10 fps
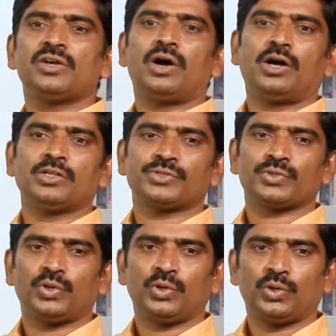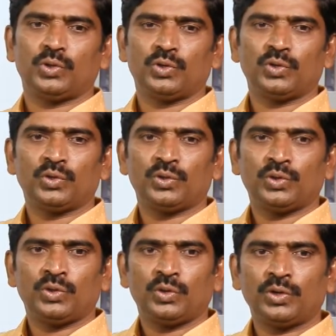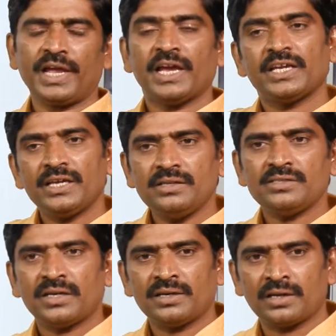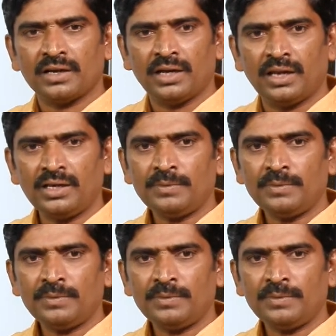also. Okay. In general,